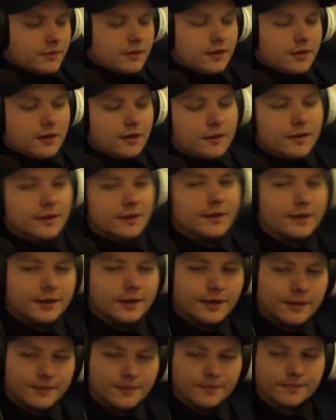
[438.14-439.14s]
like
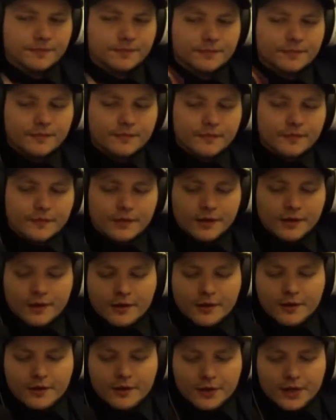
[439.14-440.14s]
I
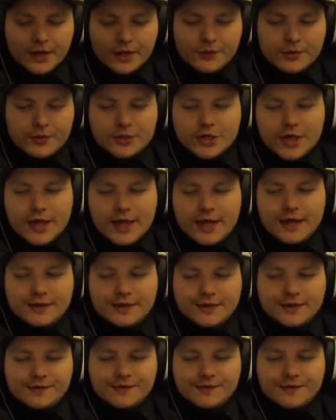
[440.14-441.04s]
wish I had